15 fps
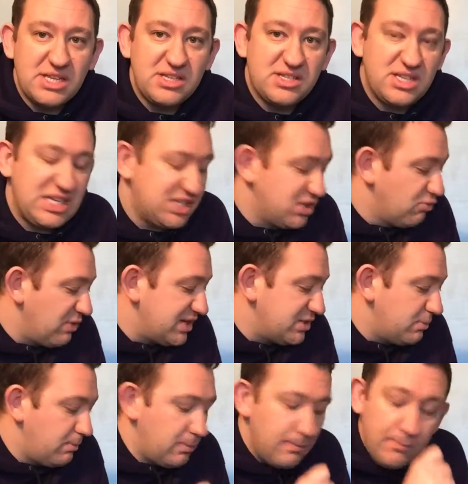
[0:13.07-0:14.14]
It's a
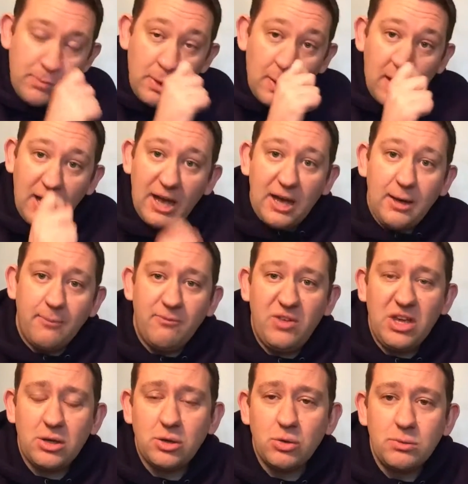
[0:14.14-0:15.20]
resin
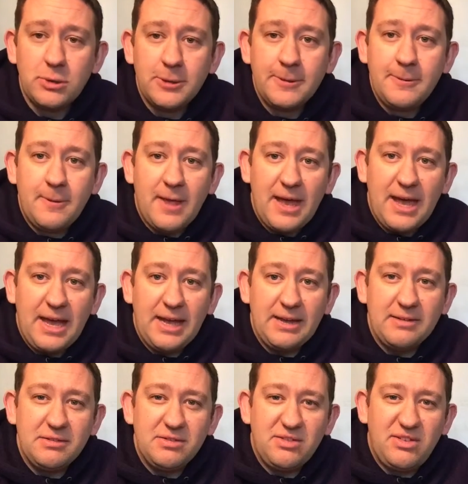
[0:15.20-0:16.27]
vehicle,
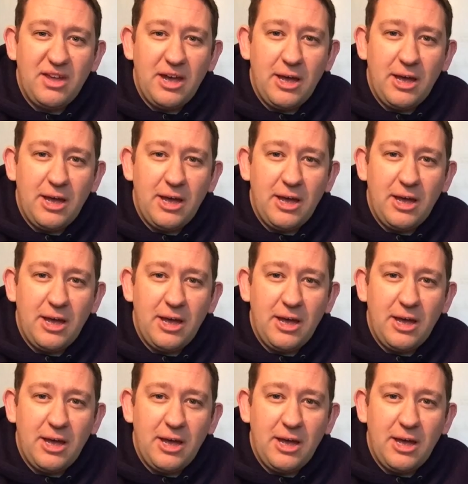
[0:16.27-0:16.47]
and